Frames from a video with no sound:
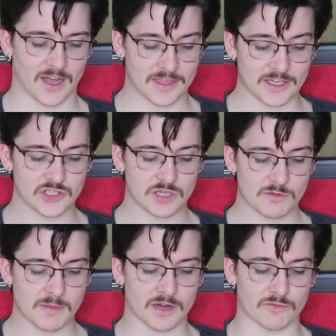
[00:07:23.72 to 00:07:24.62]
I think she
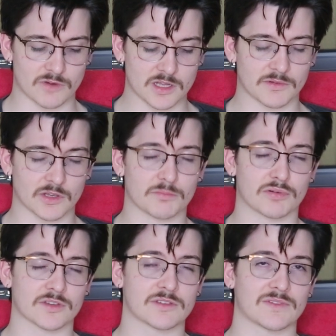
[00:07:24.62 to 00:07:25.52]
would make a really, really good
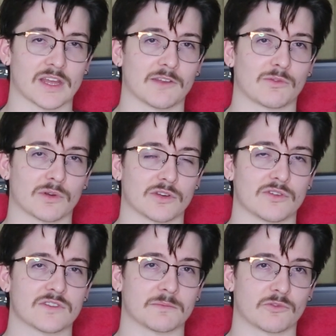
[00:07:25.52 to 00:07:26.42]
proxy for that if you want to
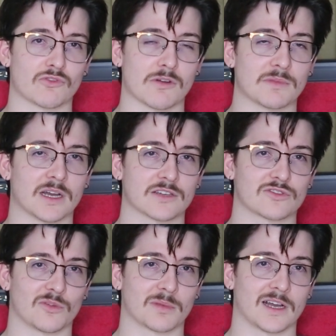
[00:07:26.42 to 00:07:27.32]
do some grim dark
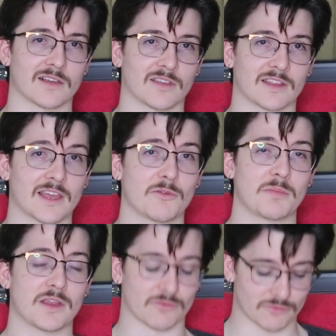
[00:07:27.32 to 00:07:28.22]
Stormcast. Like that would
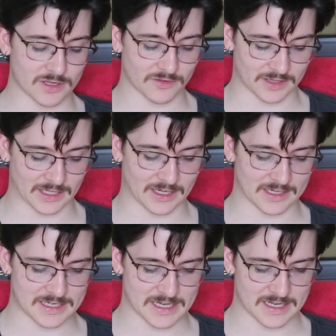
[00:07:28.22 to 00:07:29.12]
be a really, really neat
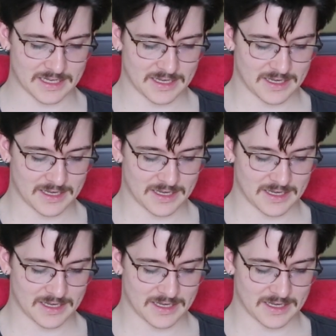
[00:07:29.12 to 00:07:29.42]
idea.